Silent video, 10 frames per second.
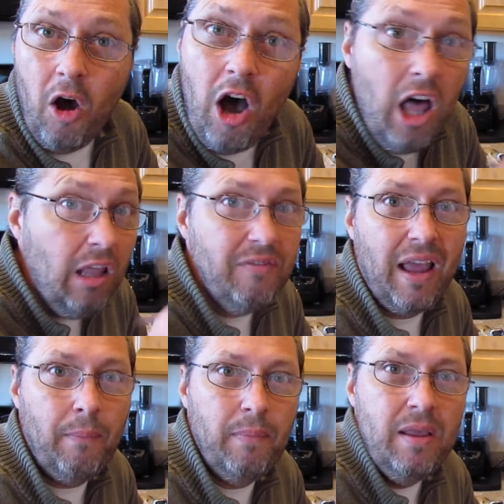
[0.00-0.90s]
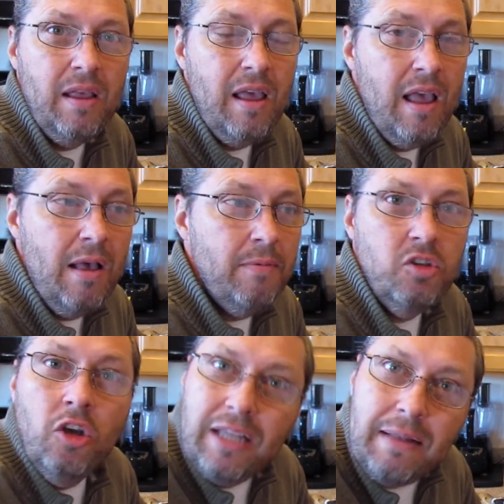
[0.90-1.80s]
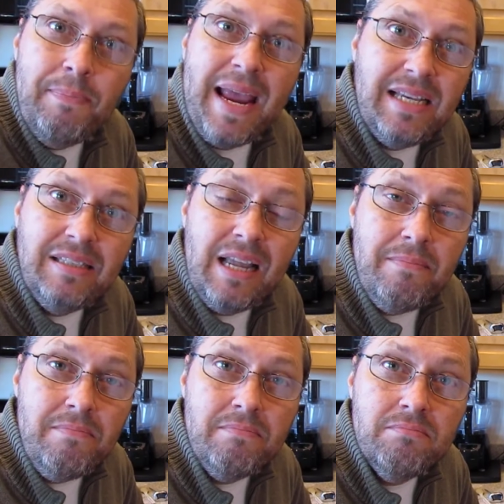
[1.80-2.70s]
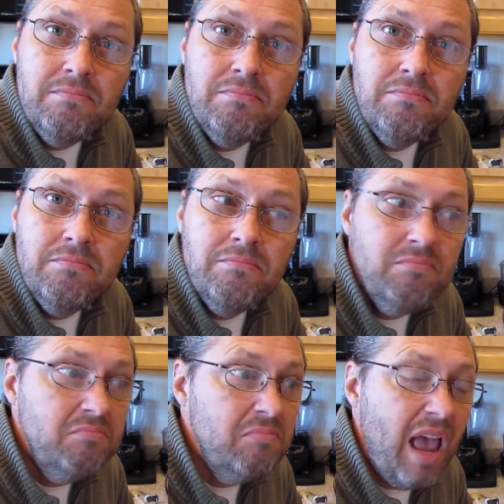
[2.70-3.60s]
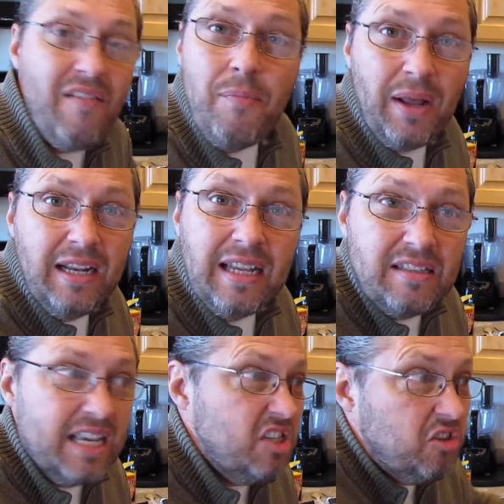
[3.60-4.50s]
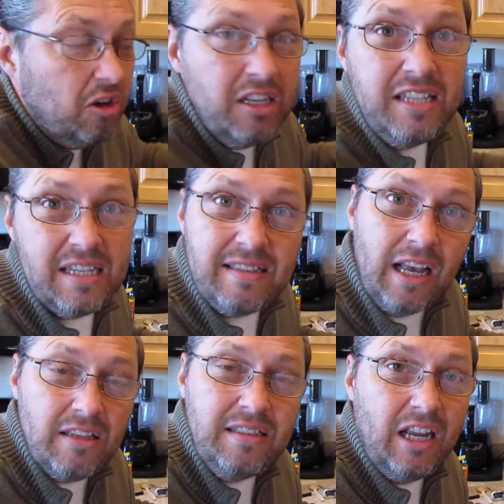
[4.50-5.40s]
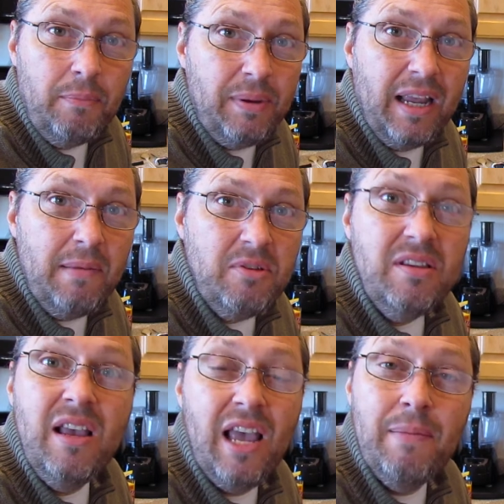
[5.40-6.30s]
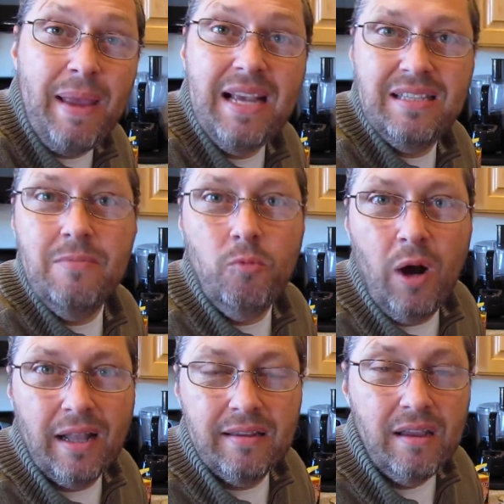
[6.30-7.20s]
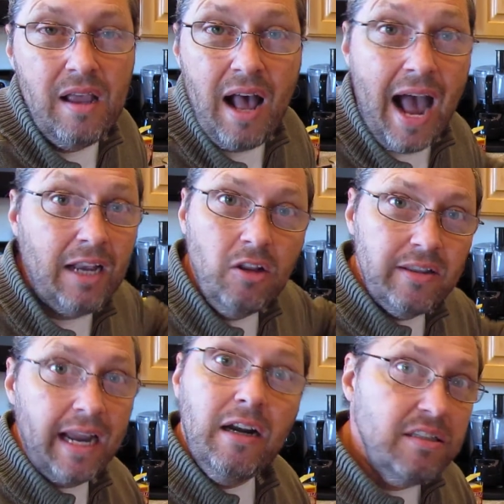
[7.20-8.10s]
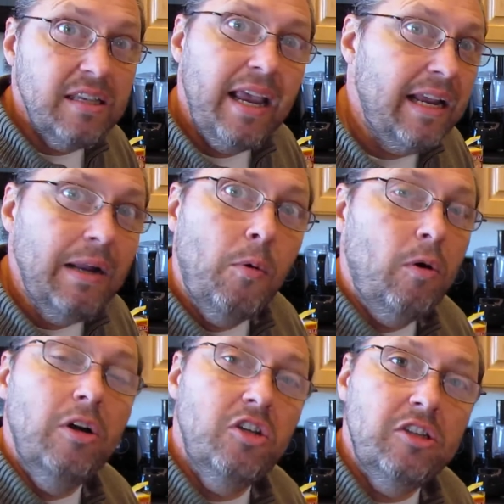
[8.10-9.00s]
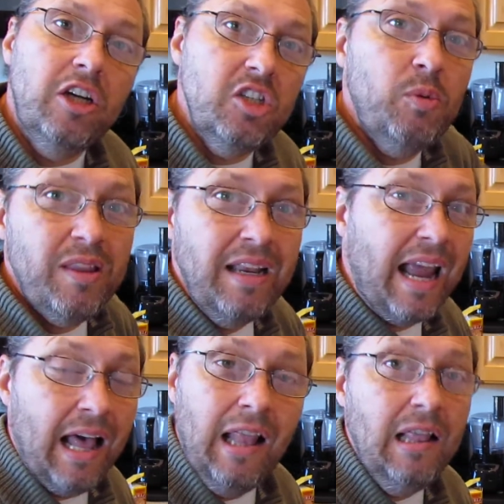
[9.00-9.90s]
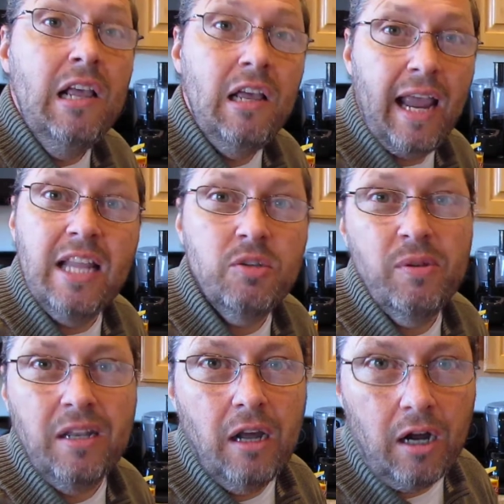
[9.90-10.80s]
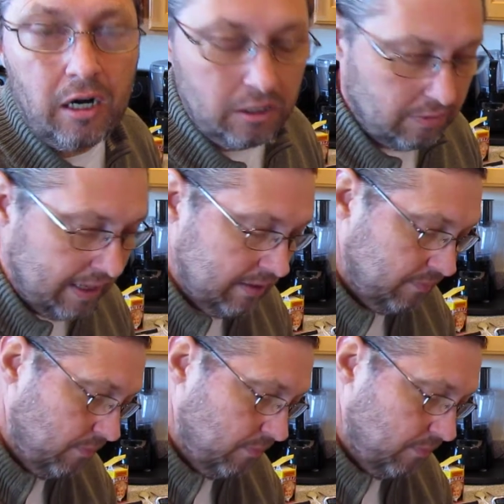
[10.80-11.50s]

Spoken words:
all of them. So that makes them, everybody that says 36,000 RPMs, it makes them what? I don't dare saying the word. Starts with an L, ends with an R, right?